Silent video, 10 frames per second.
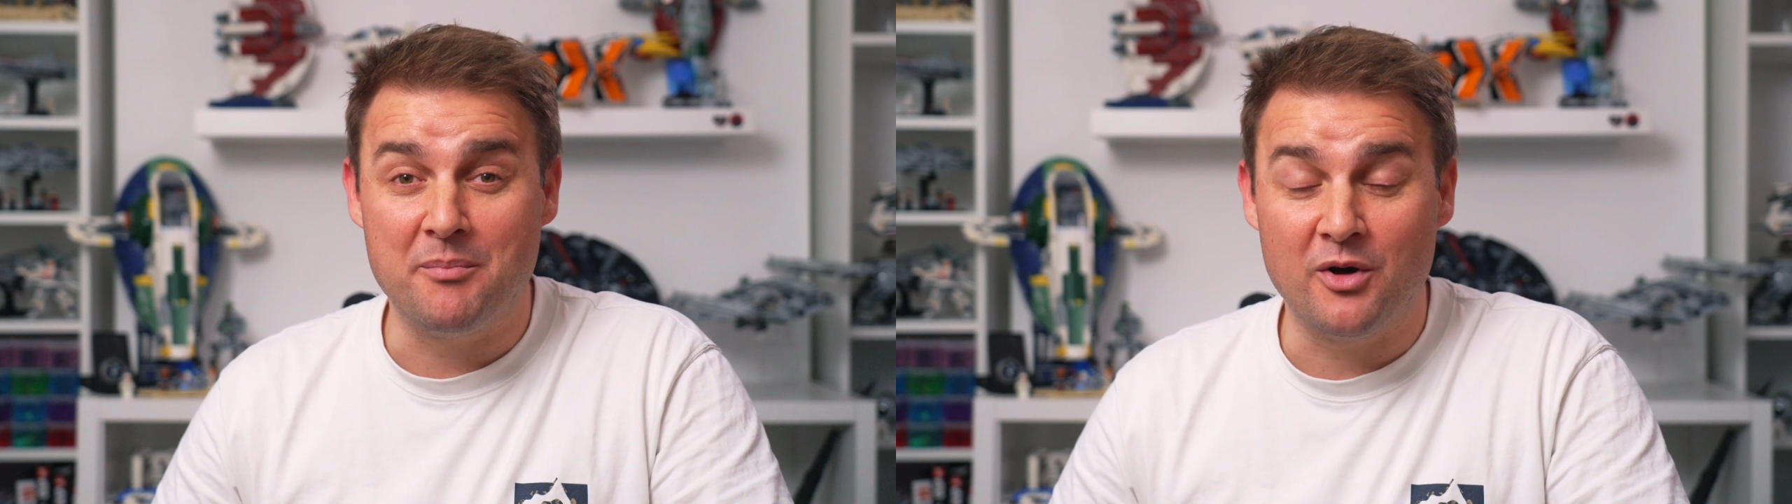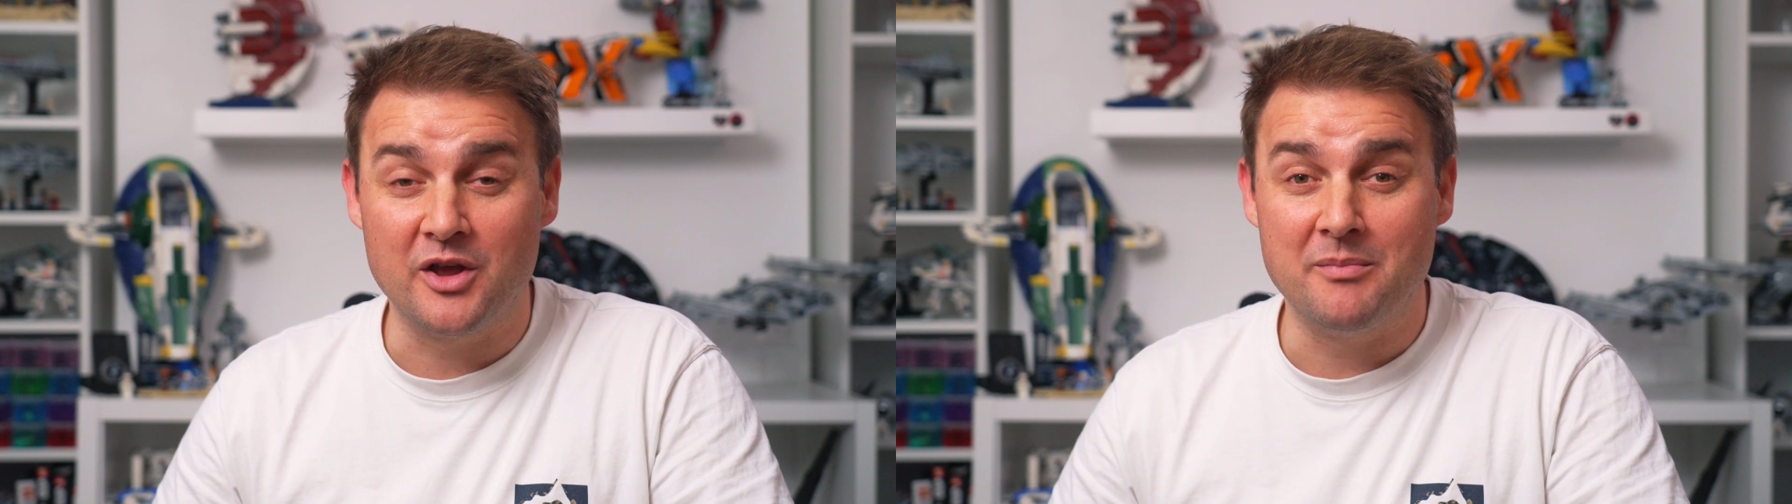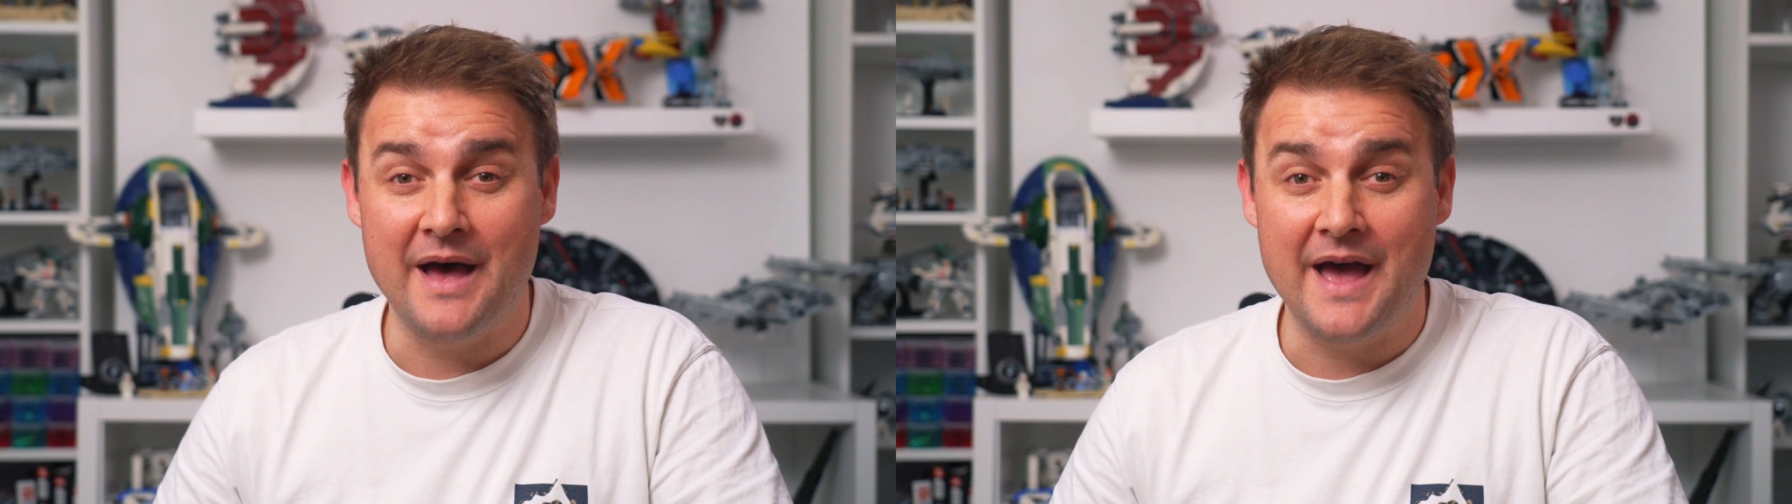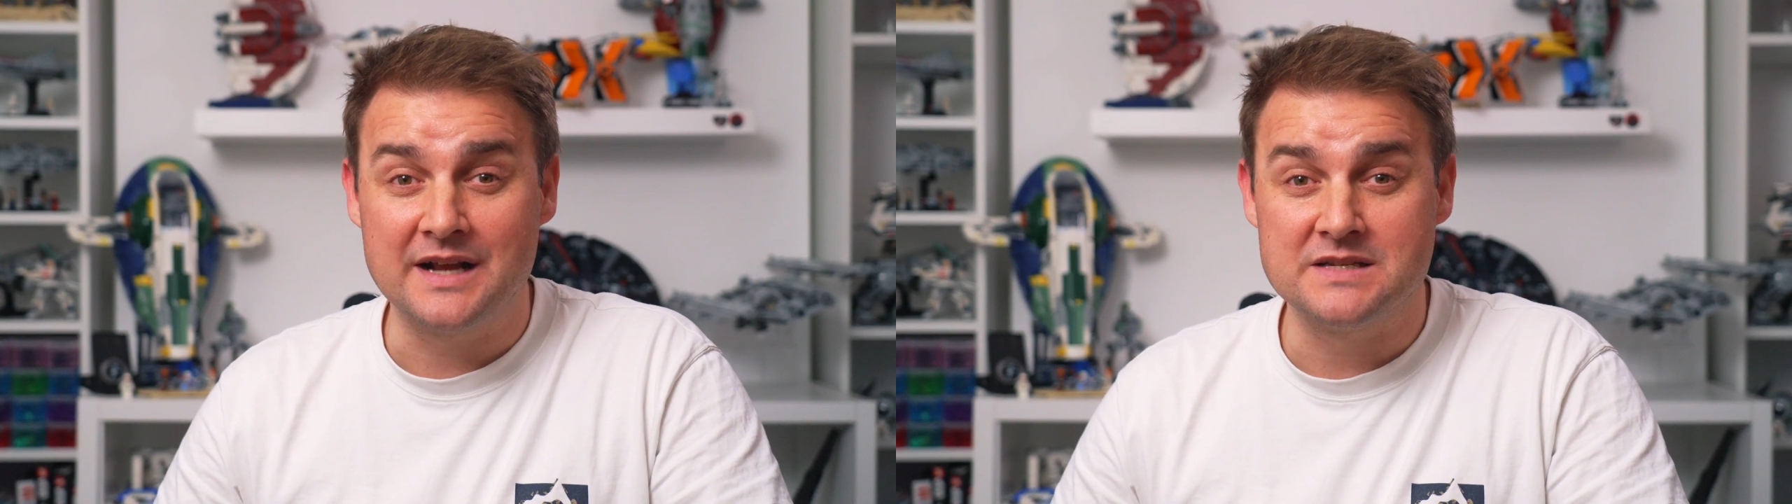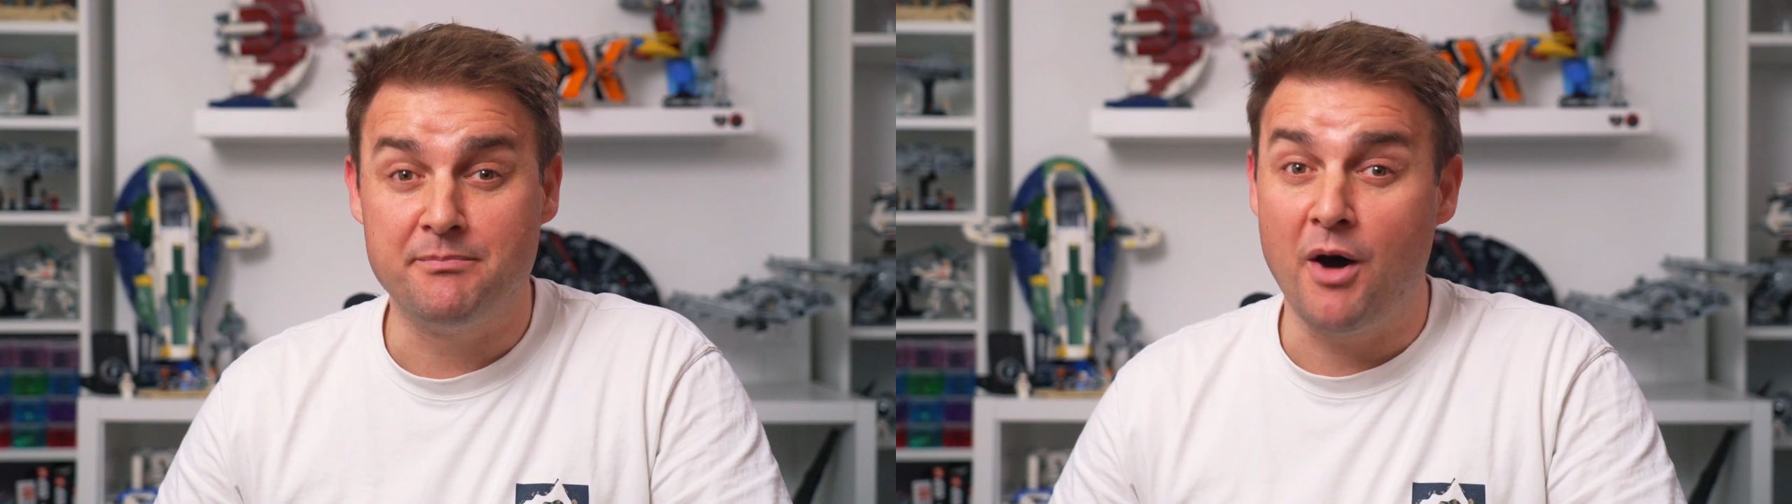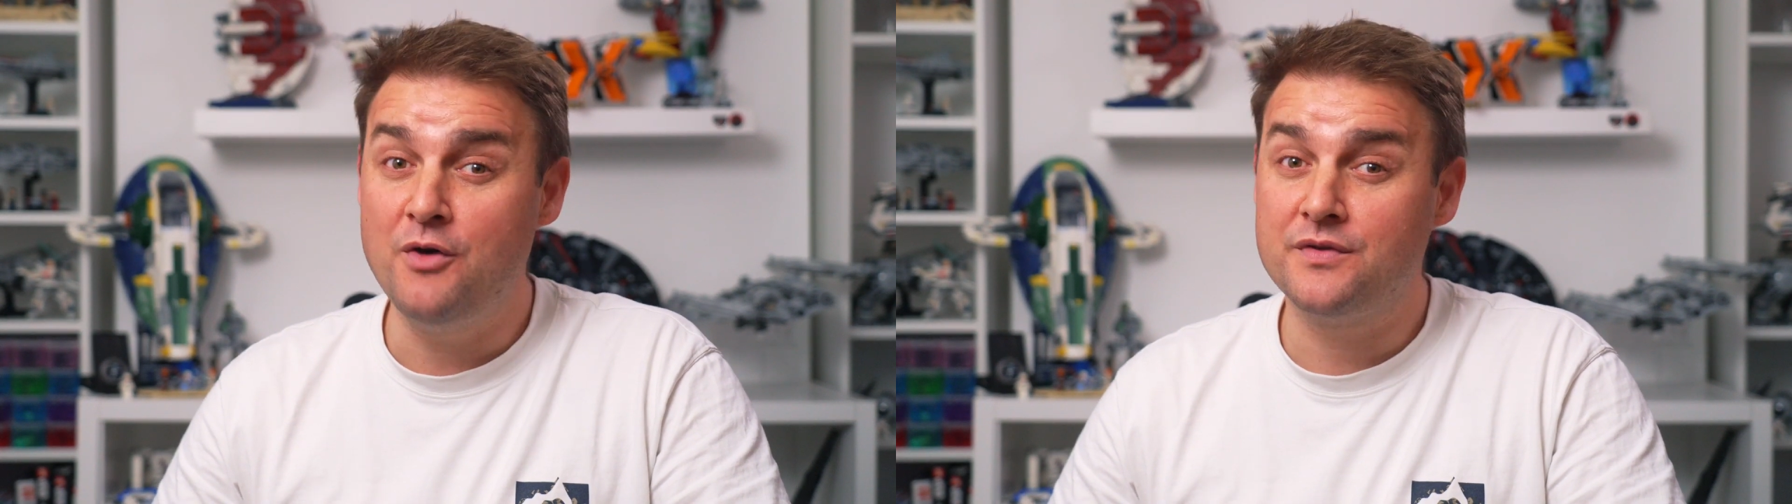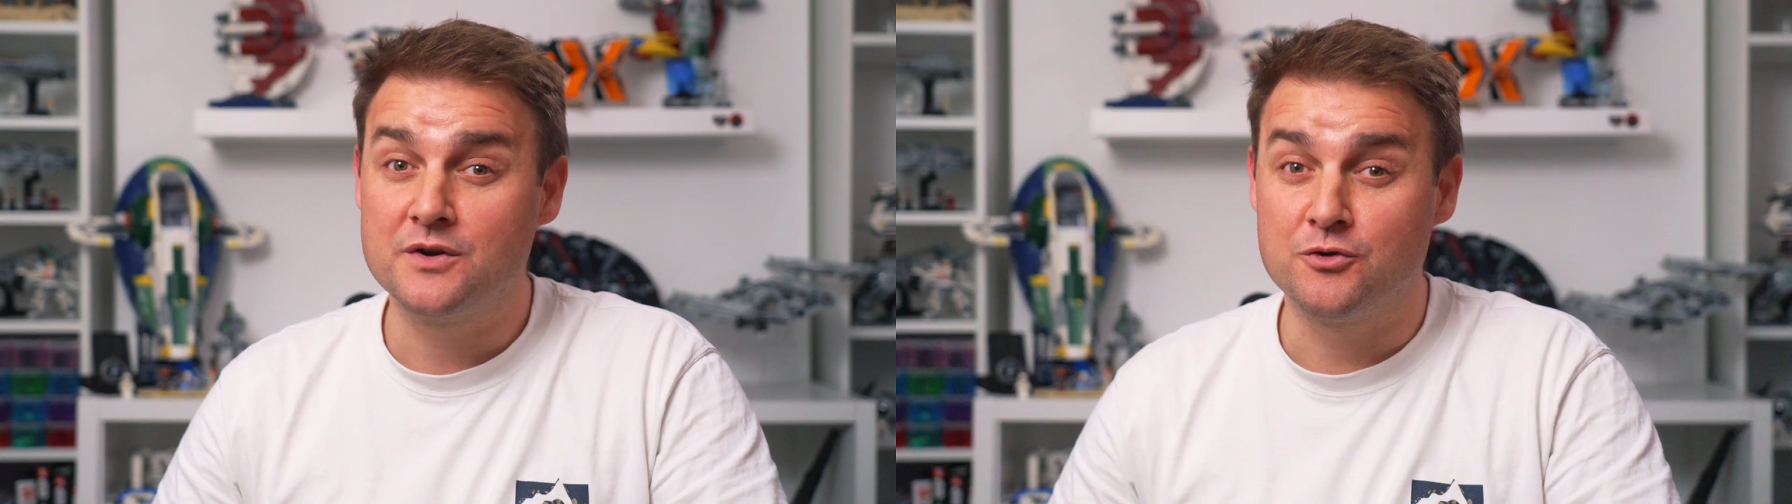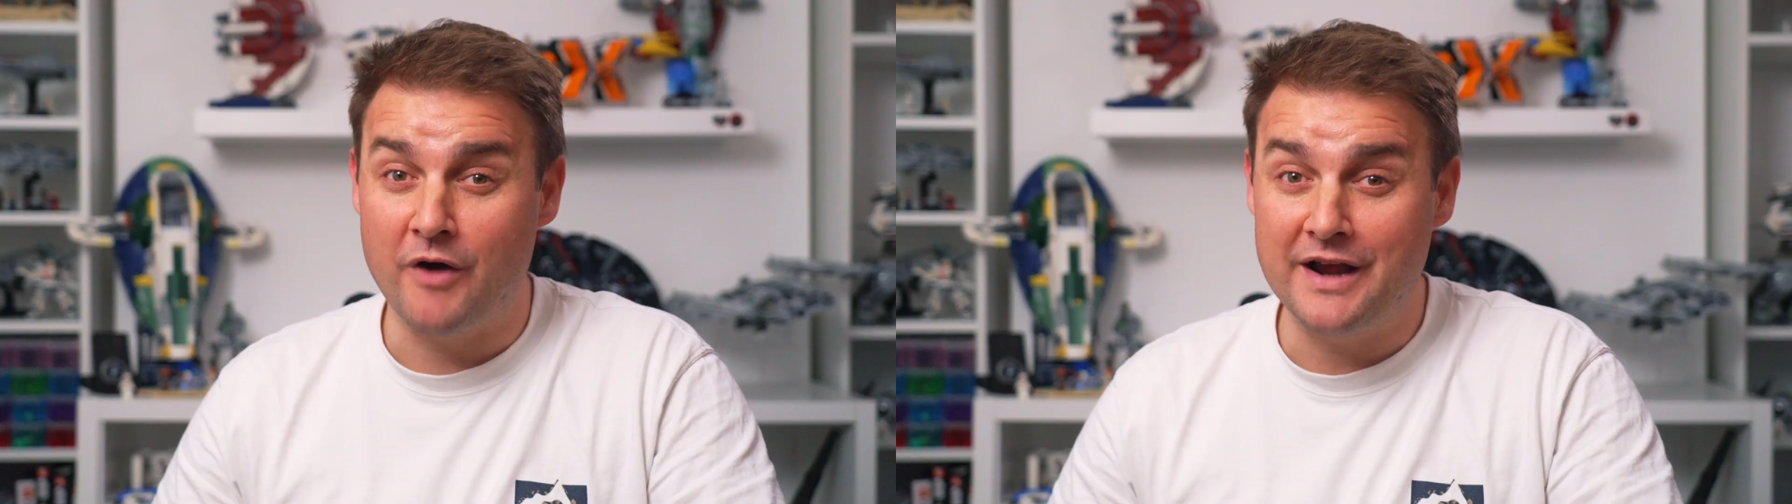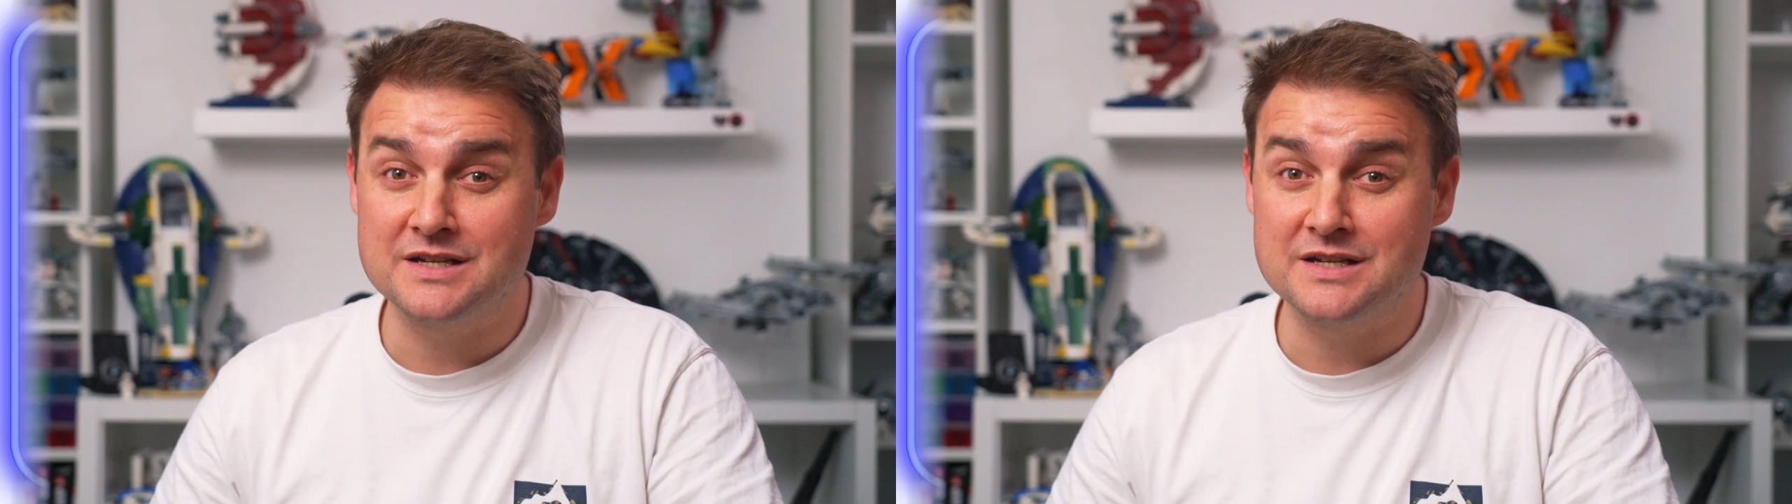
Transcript: polybags, both great